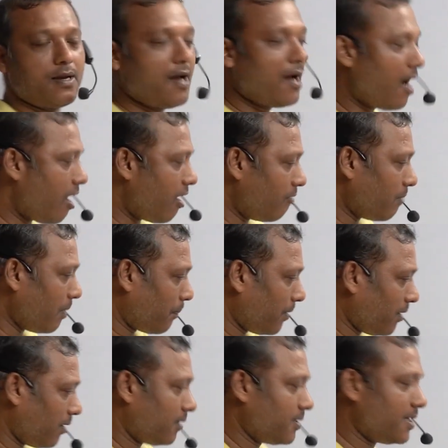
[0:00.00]
how people
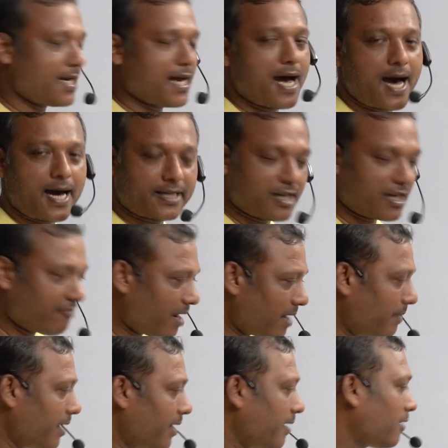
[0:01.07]
are
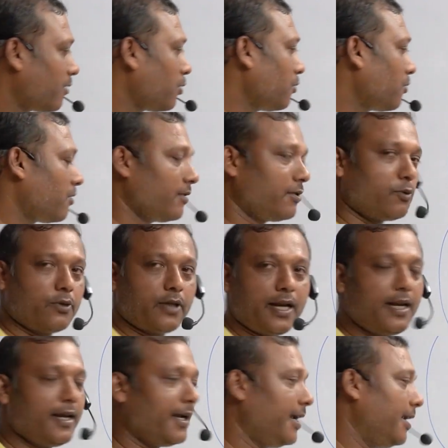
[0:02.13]
surviving through their
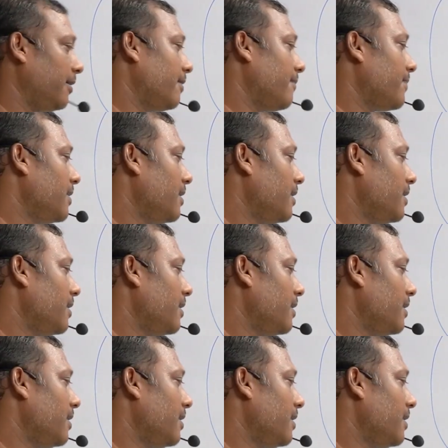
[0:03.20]
income.